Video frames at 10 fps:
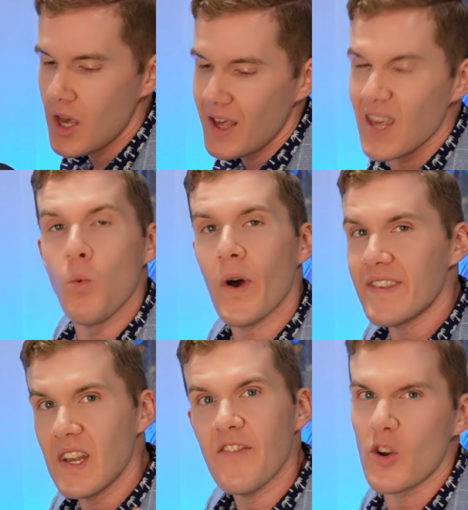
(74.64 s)
He
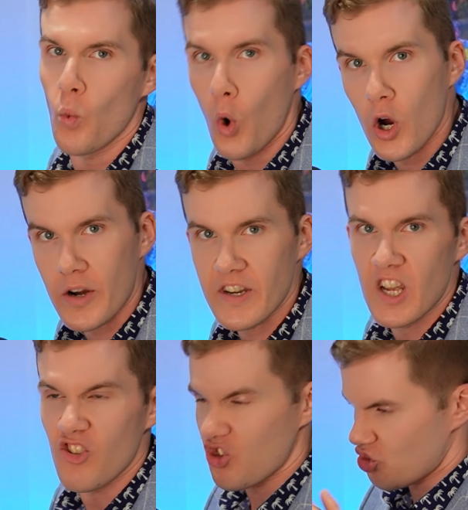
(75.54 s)
wasn't even warned.
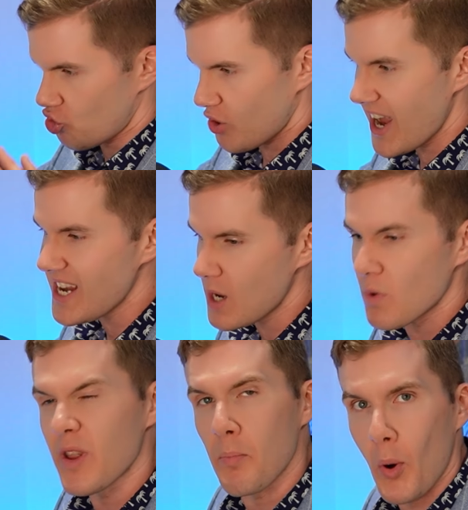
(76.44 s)
Straight in
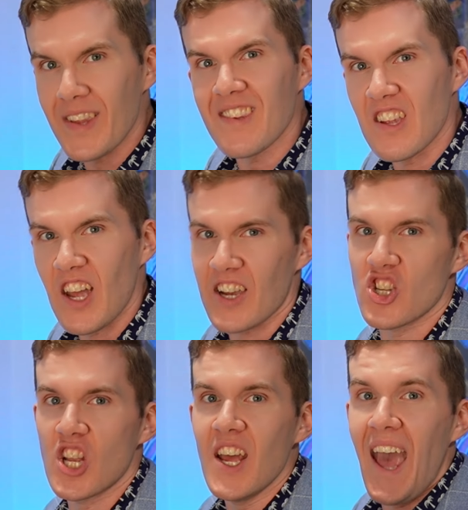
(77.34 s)
with the points
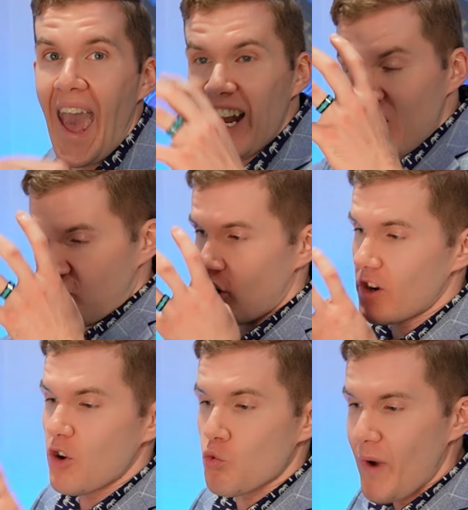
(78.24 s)
deduction, and it
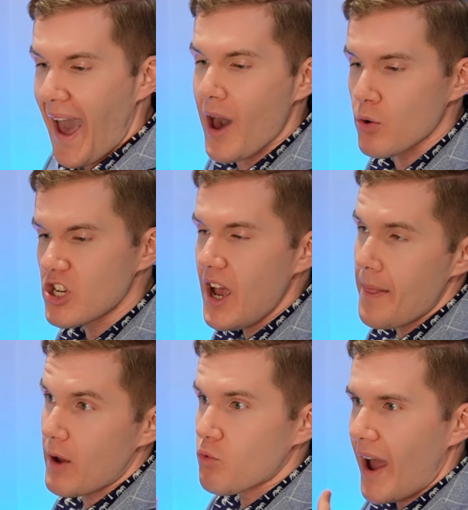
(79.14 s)
turned around
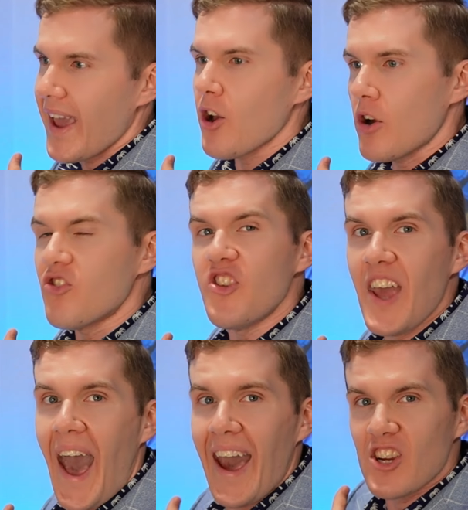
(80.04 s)
that Ryan Garcia
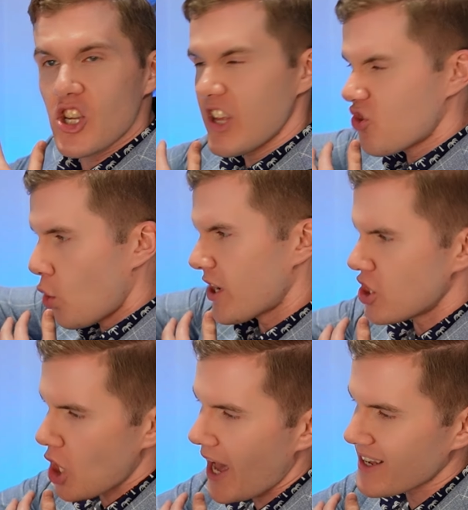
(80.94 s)
actually scored a
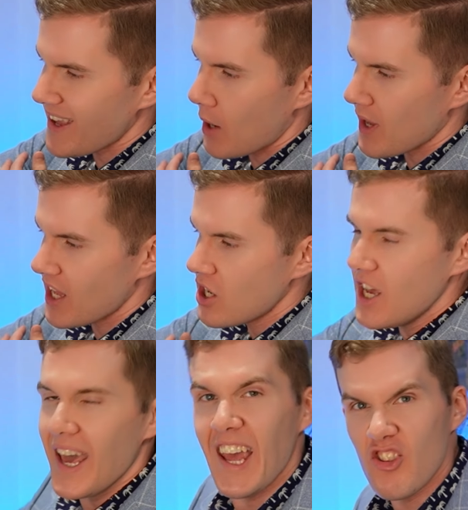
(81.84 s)
knockdown
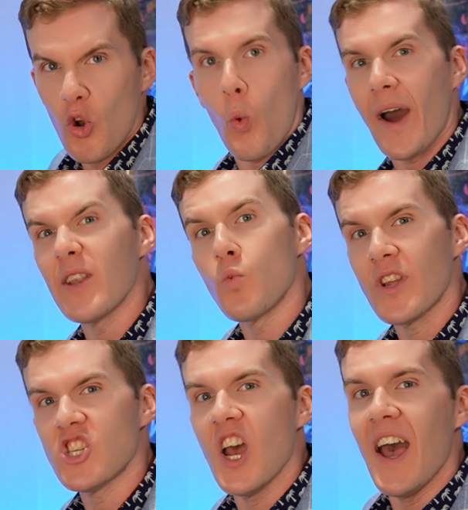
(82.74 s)
into one in
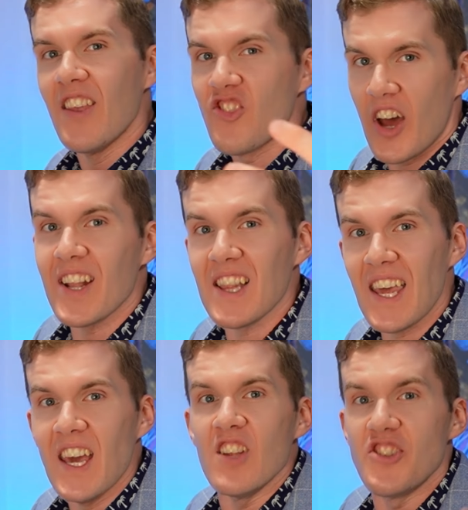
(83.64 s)
which
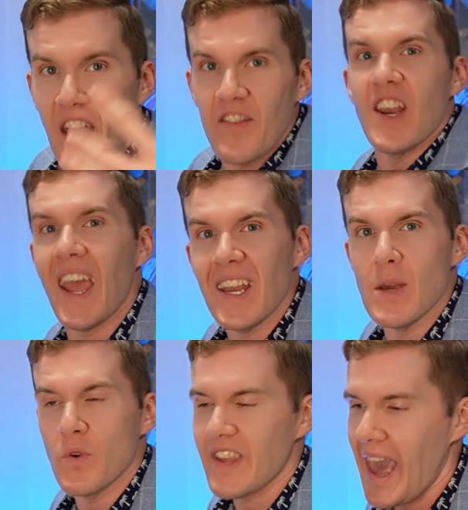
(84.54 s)
suddenly Devin Haney
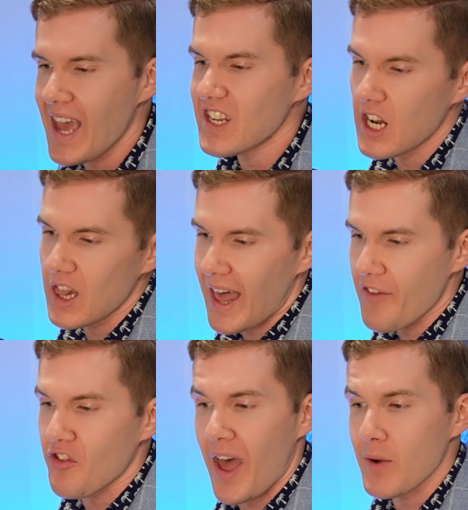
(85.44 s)
was handed a
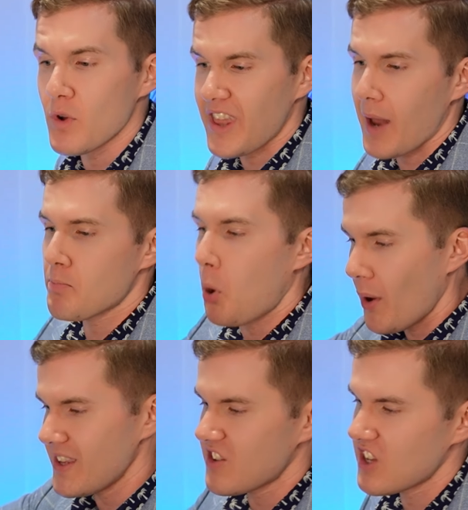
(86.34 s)
lifeline with that
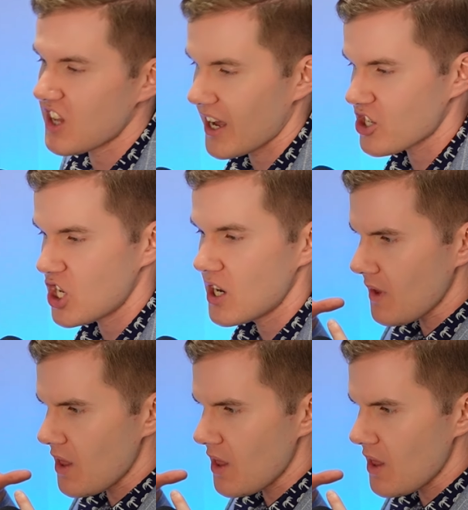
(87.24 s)
points deduction.